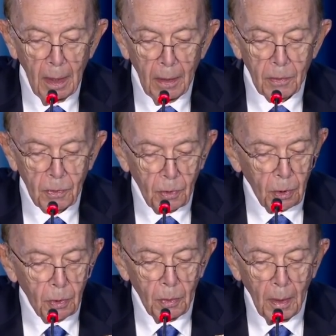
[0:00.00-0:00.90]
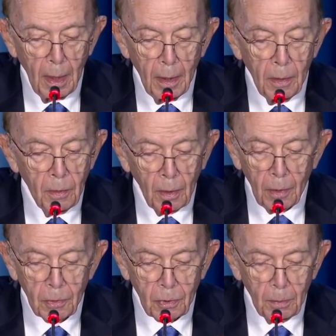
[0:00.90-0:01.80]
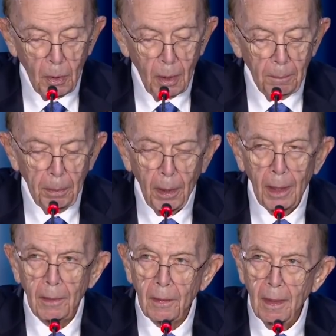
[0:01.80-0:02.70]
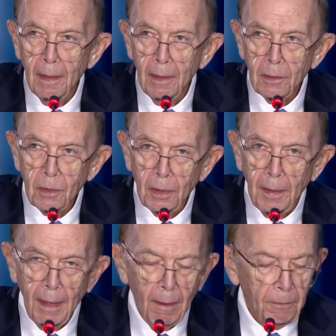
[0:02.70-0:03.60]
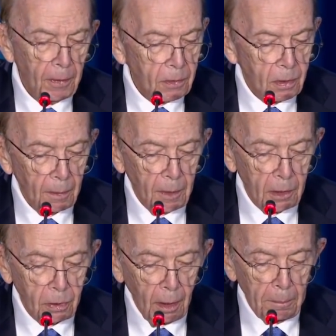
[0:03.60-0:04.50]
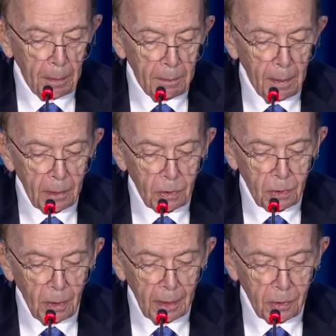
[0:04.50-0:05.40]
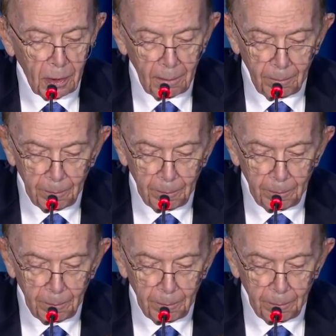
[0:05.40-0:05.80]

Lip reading: is due in no small part to the efforts of the Trump administration.